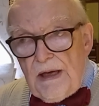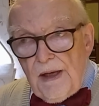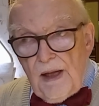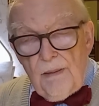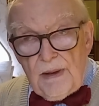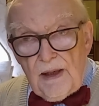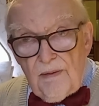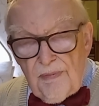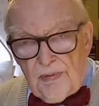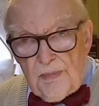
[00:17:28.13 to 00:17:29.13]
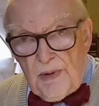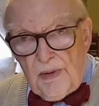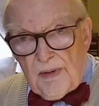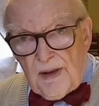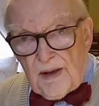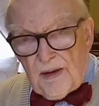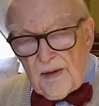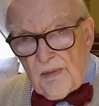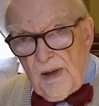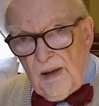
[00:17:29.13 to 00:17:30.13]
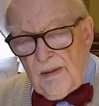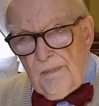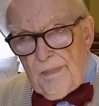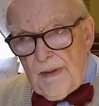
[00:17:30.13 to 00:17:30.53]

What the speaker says: And I believe through music as well,